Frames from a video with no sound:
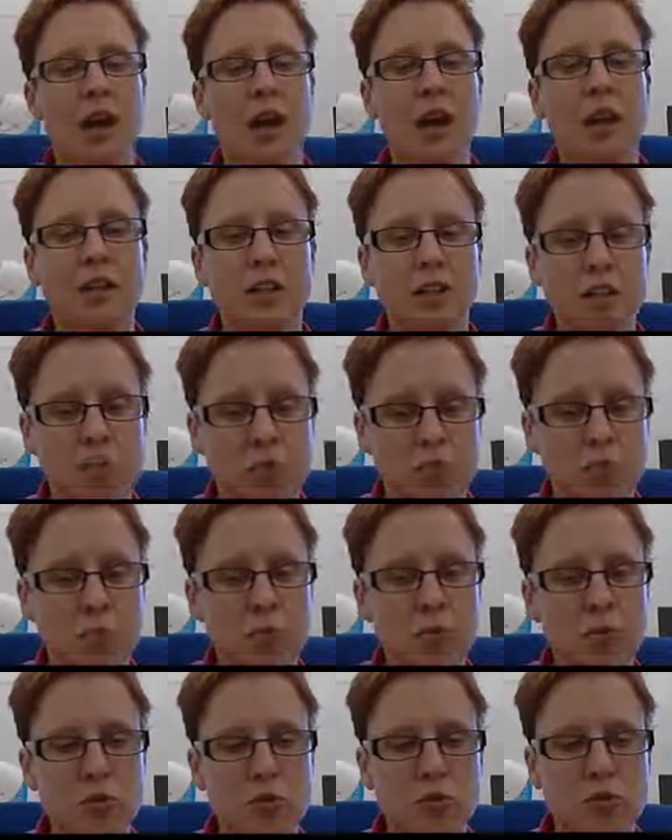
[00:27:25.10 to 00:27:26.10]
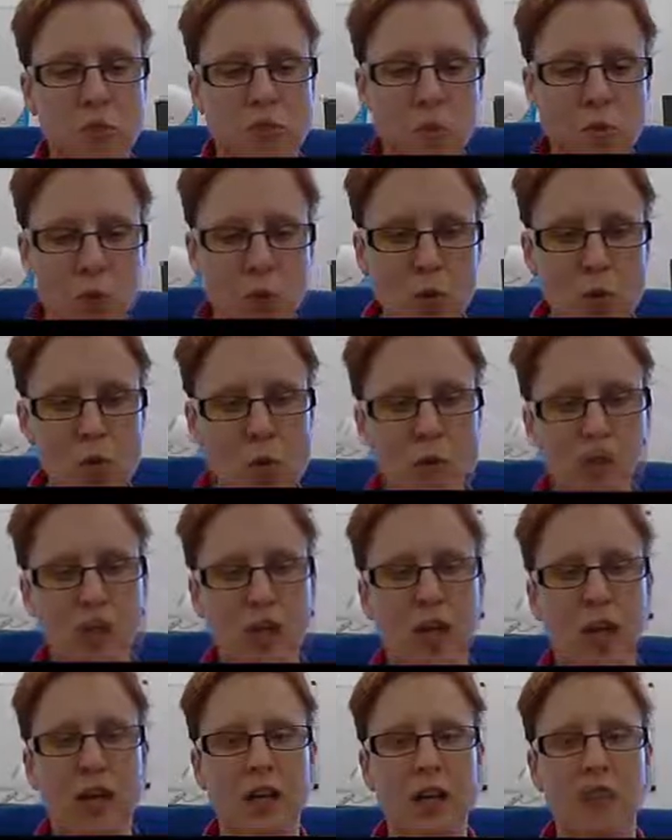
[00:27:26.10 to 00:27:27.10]
And the adjustments are most
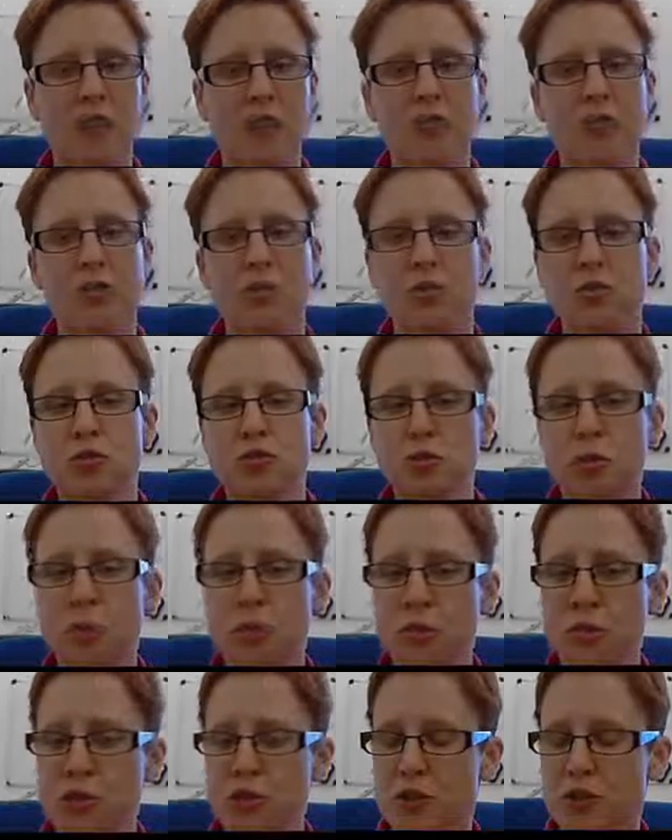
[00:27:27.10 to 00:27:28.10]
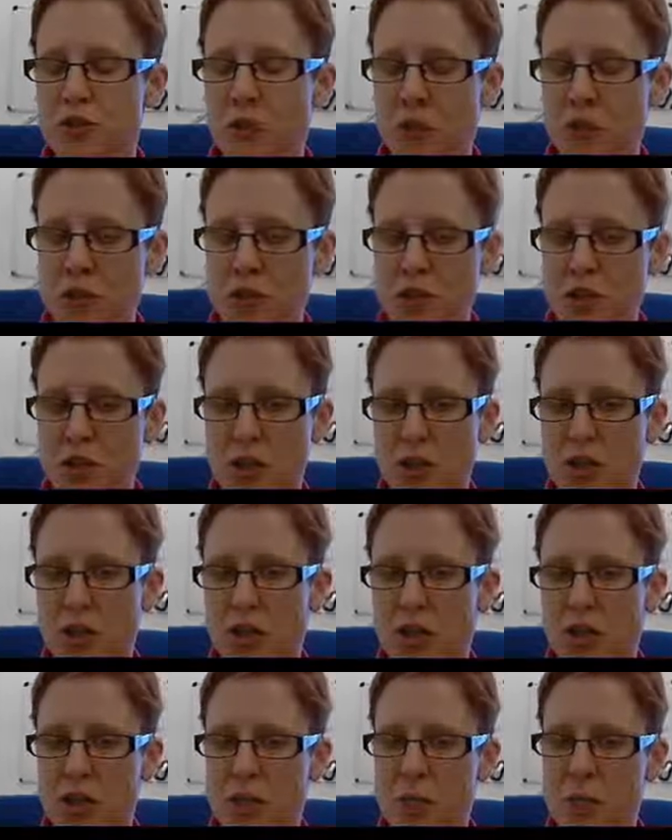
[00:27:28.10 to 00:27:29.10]
likely to your research
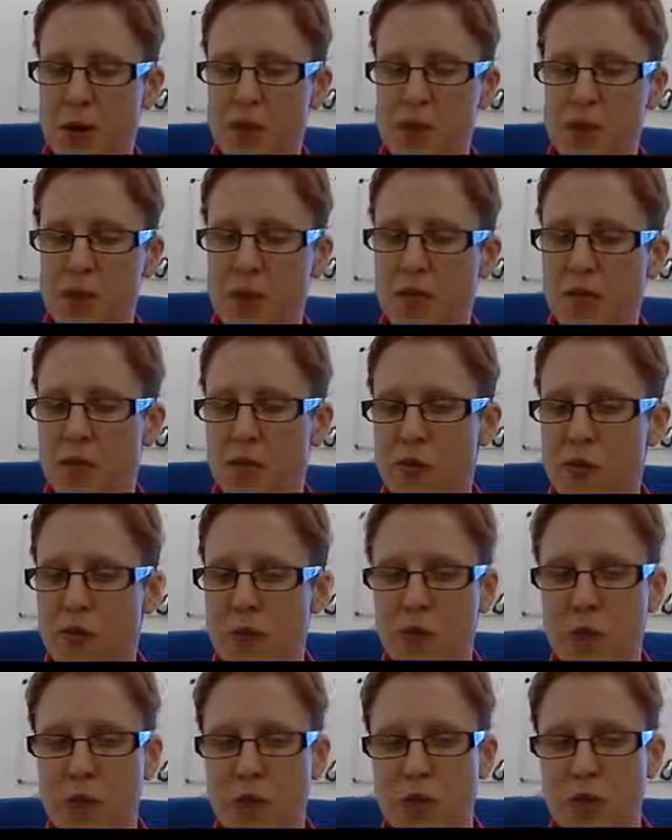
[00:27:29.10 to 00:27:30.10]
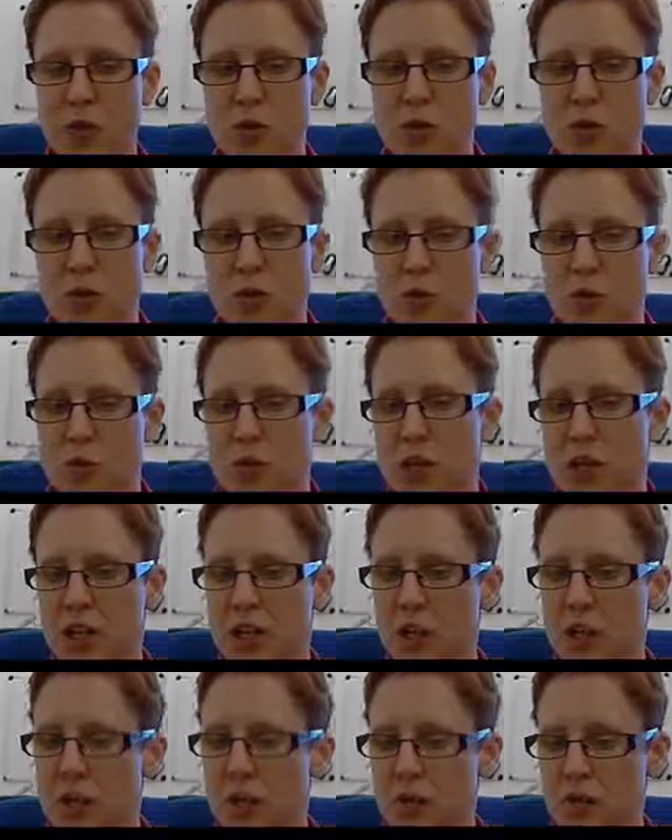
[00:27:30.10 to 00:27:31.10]
question, especially if you've agreed on the
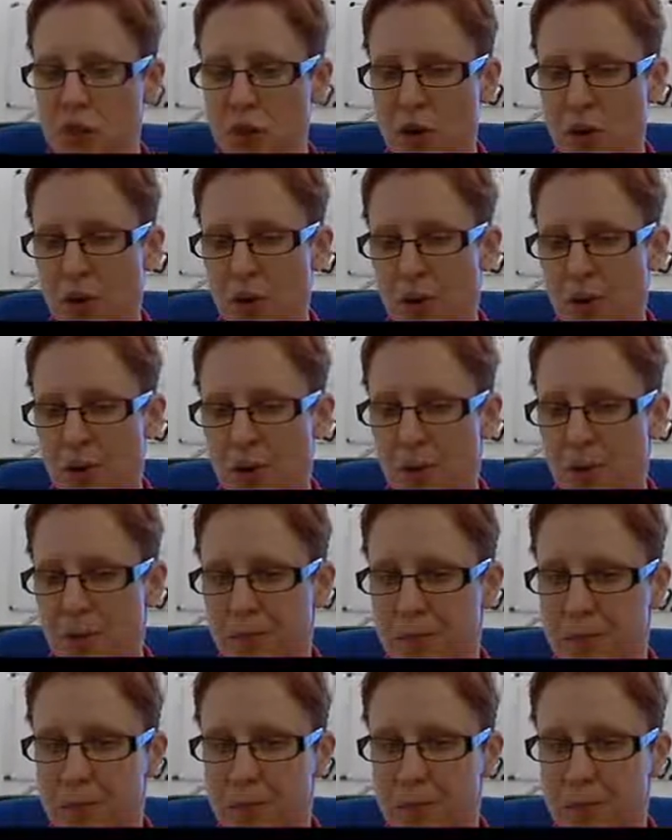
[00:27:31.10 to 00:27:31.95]
objective and the framework.